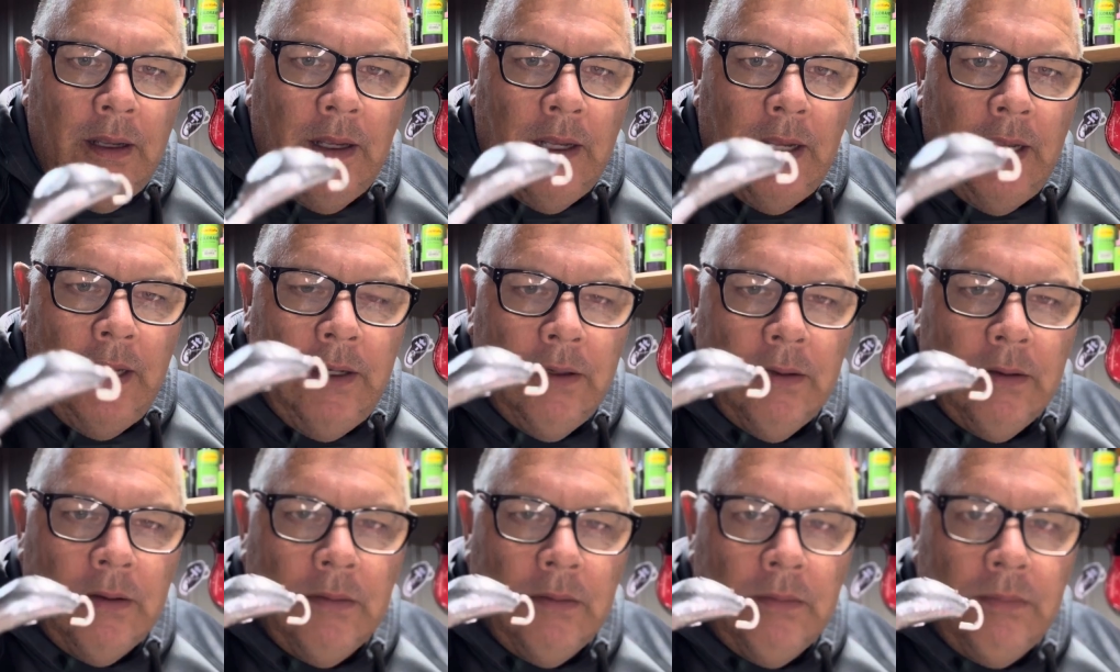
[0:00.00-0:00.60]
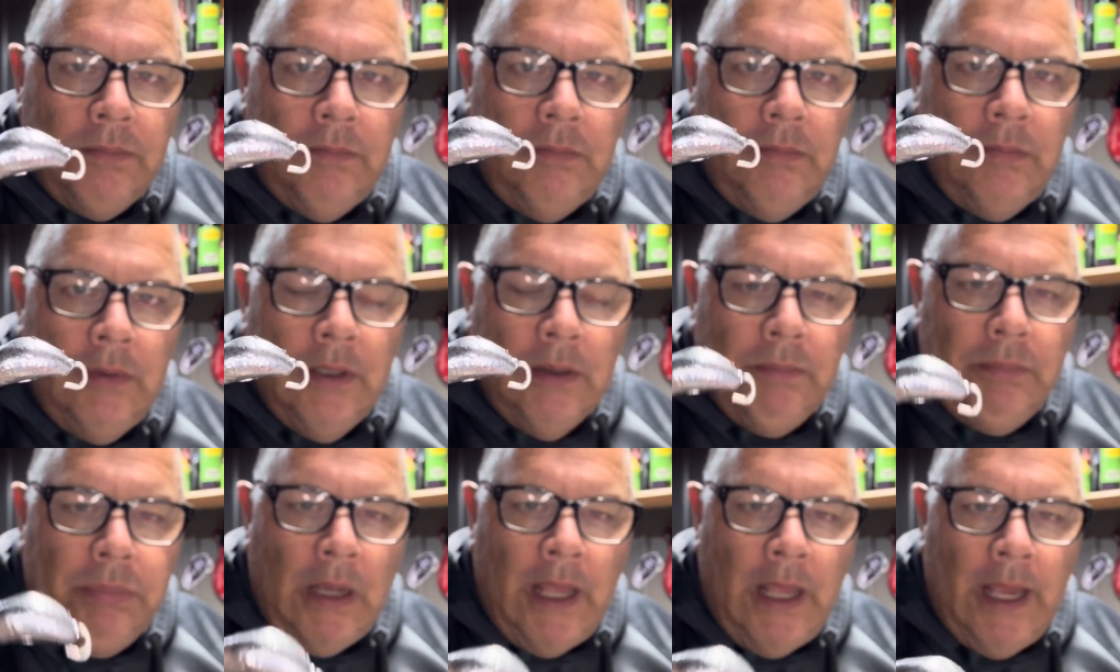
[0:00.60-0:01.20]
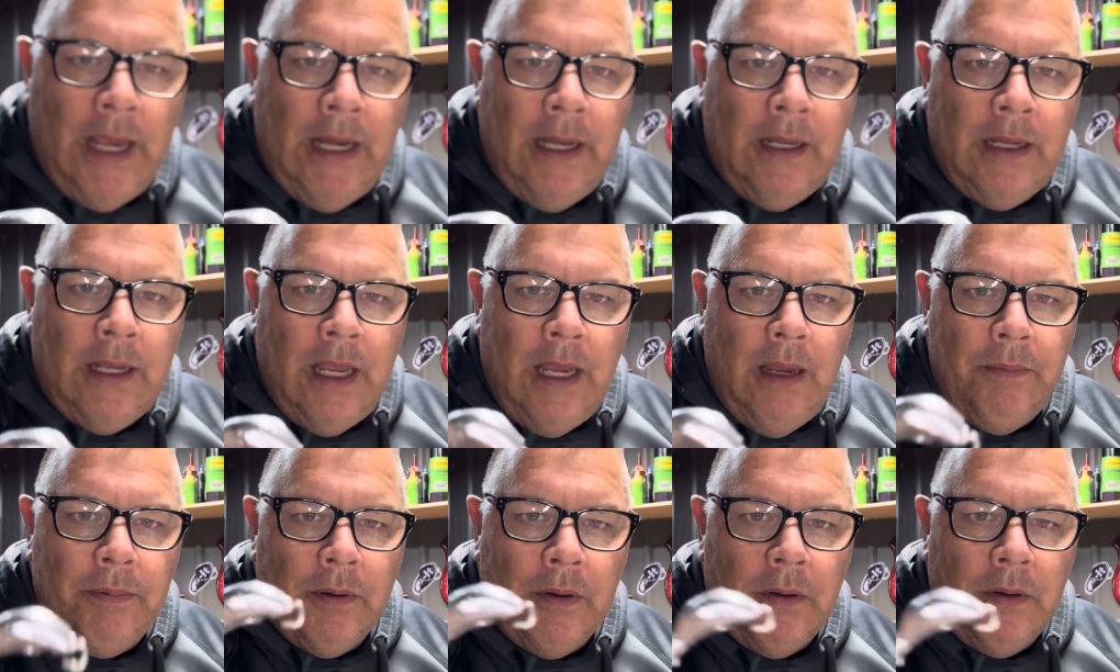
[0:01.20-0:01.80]
and your blade
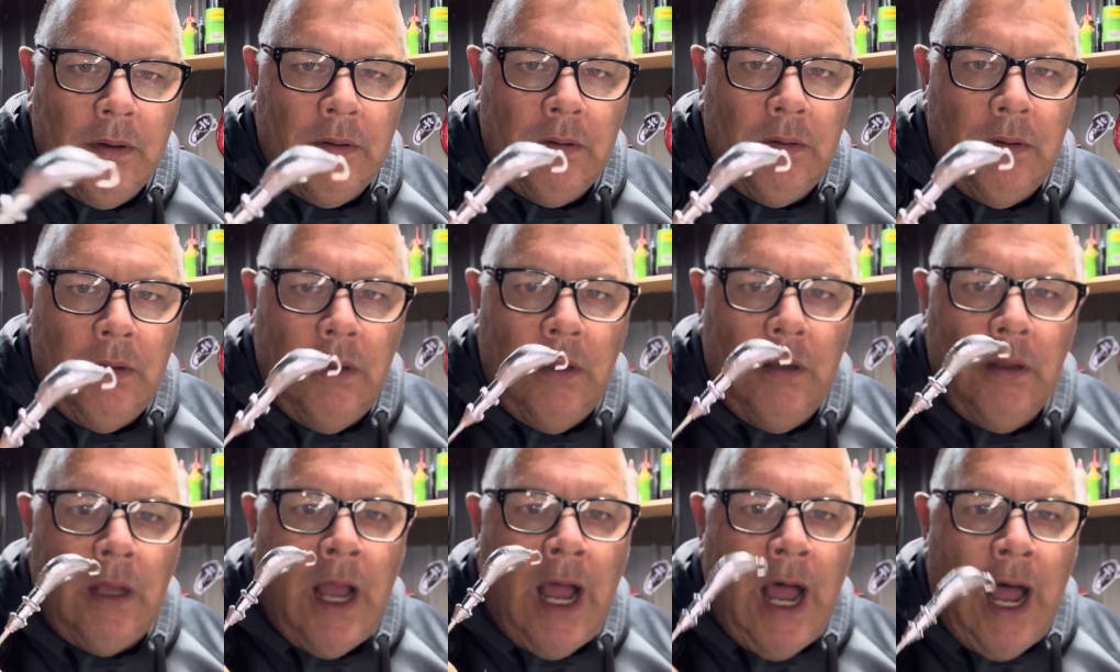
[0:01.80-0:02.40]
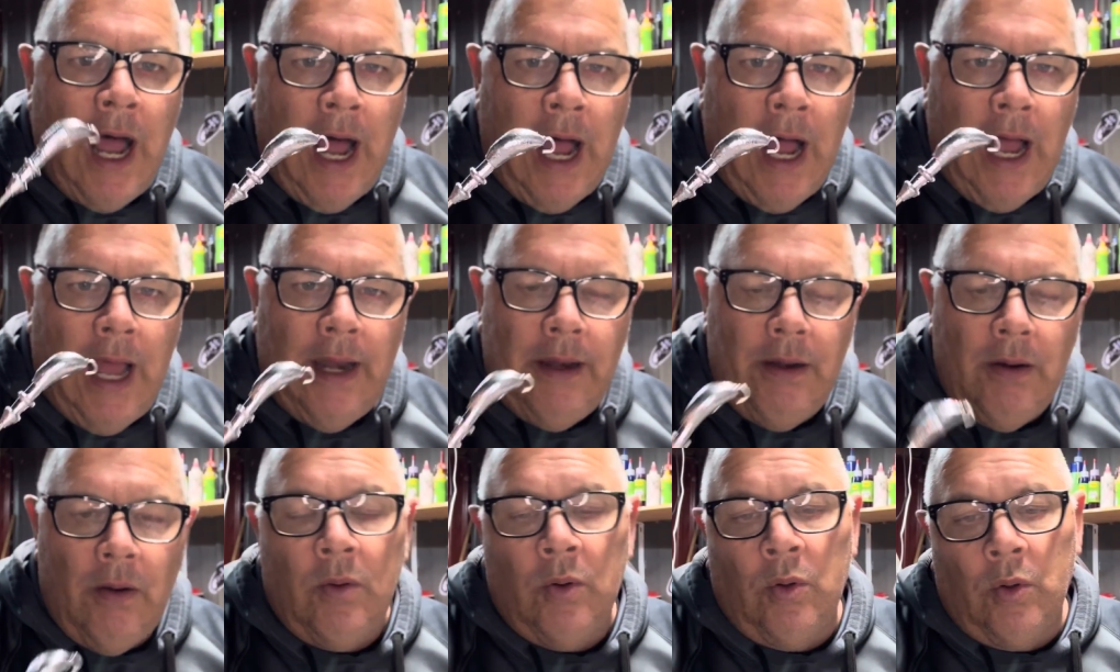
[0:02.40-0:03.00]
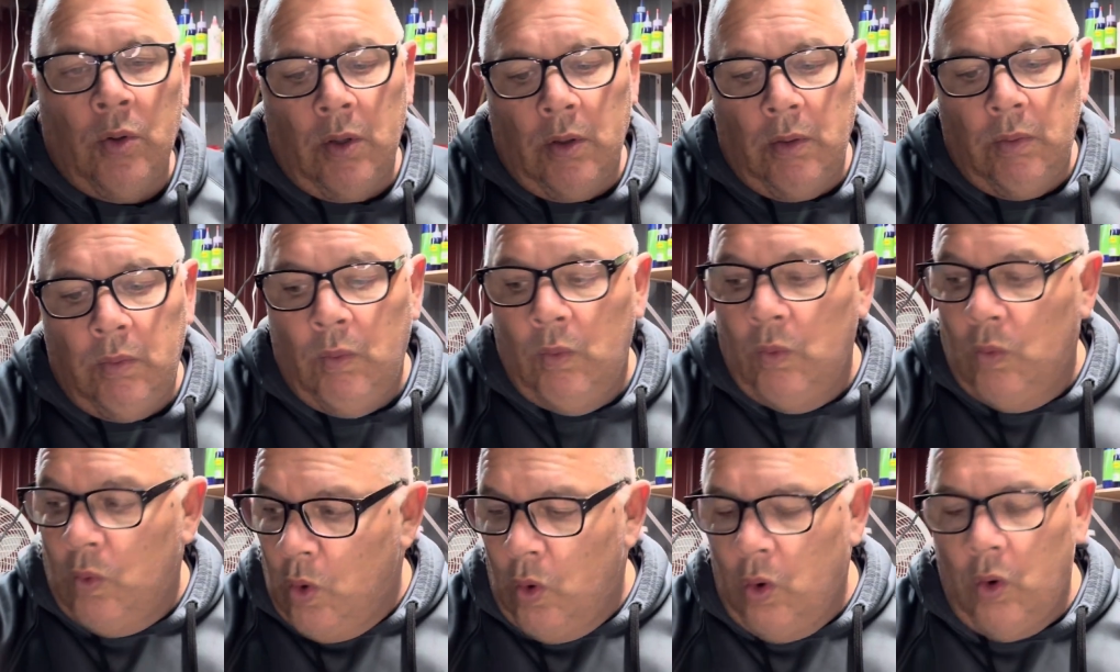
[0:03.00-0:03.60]
keeper hot or
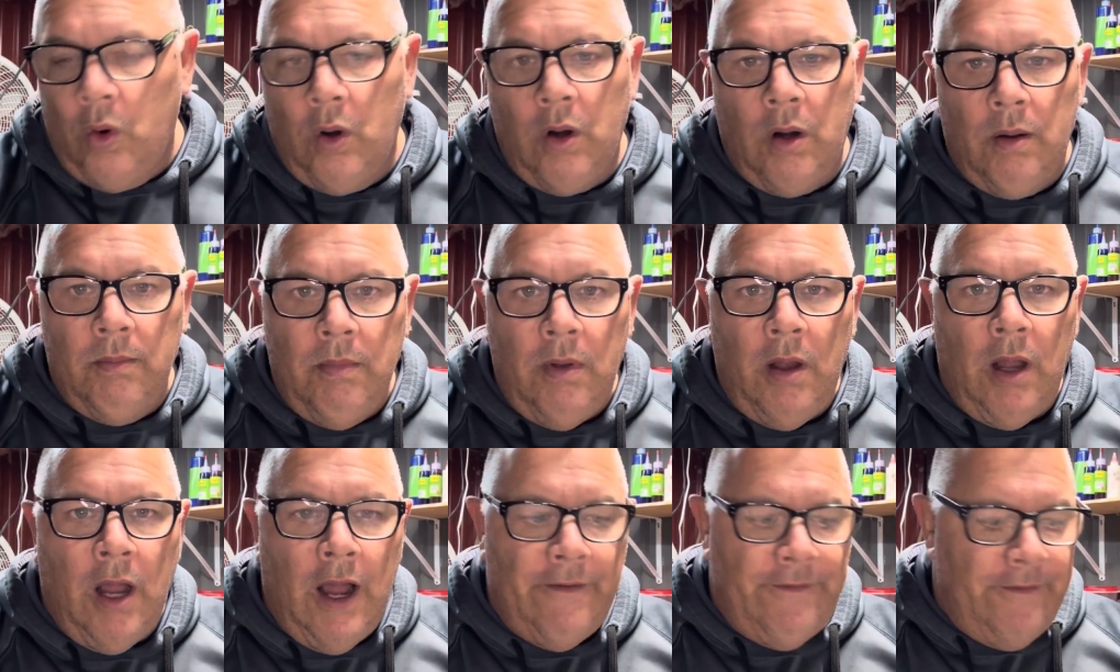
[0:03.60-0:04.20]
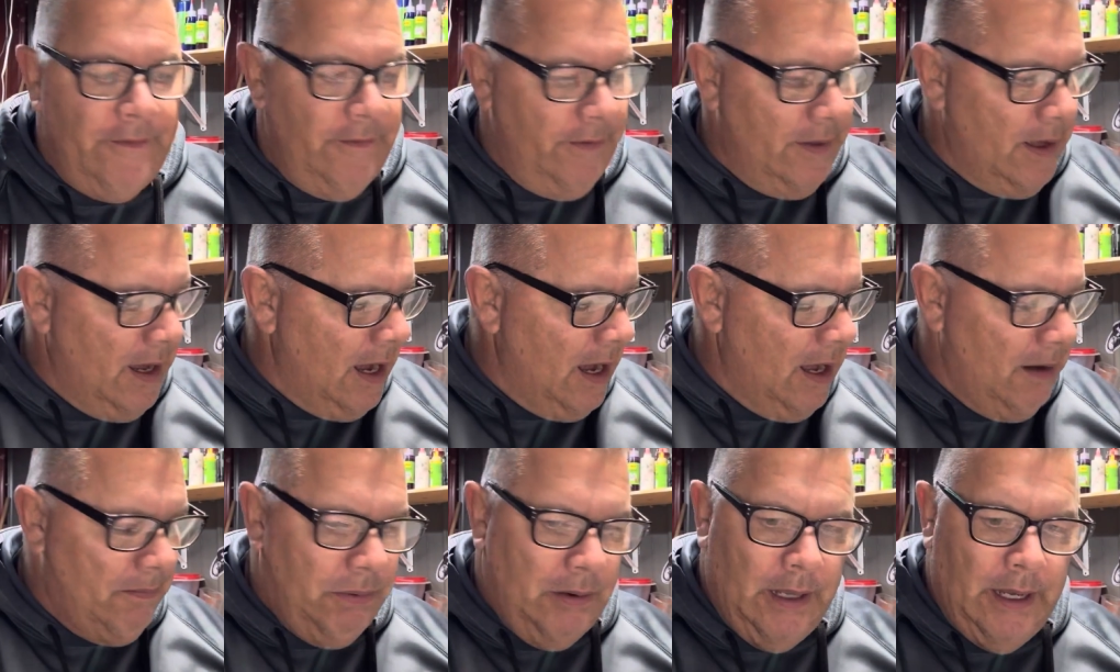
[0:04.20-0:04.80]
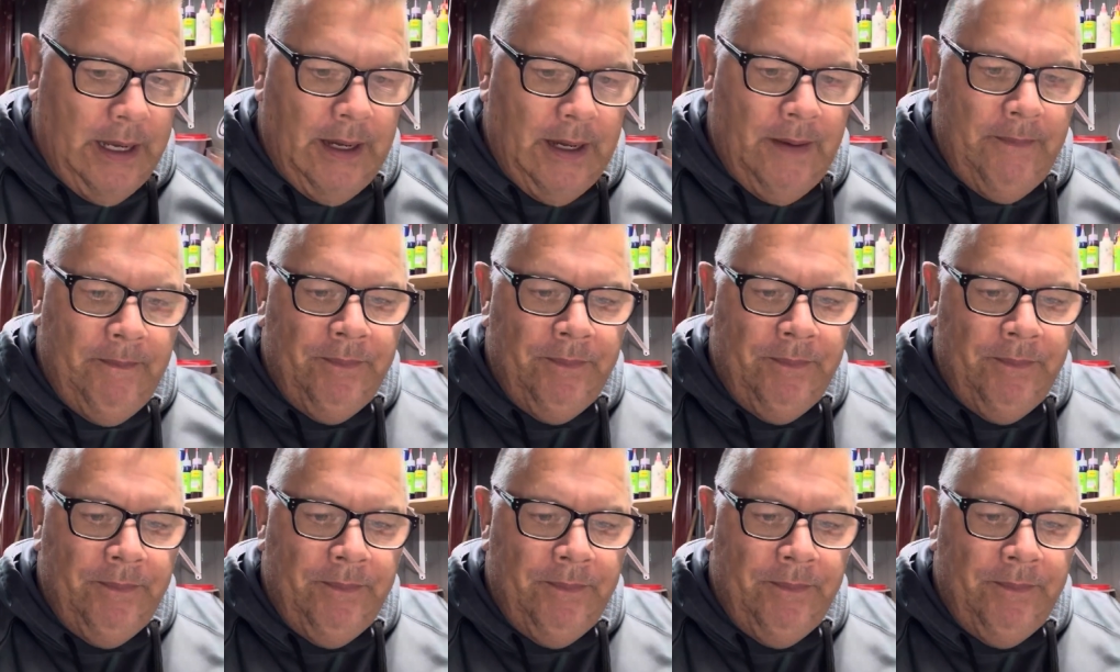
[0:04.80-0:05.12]
warm off of the hot plate.